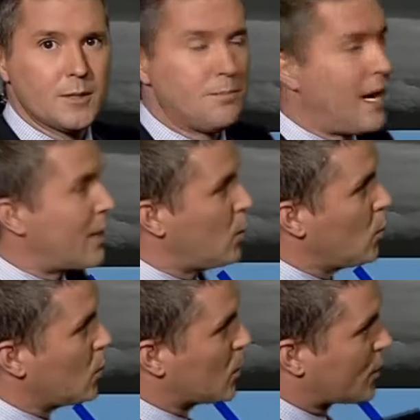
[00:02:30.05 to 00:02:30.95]
by
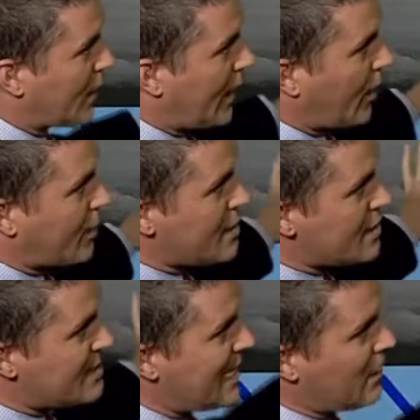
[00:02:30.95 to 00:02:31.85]
cooler air in the
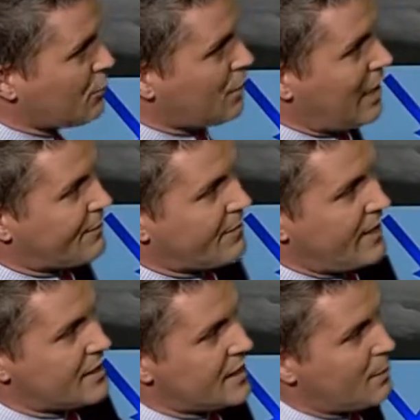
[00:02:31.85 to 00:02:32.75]
downdraft of
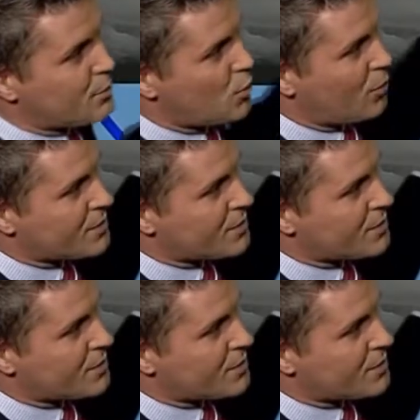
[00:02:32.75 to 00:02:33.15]
that same storm.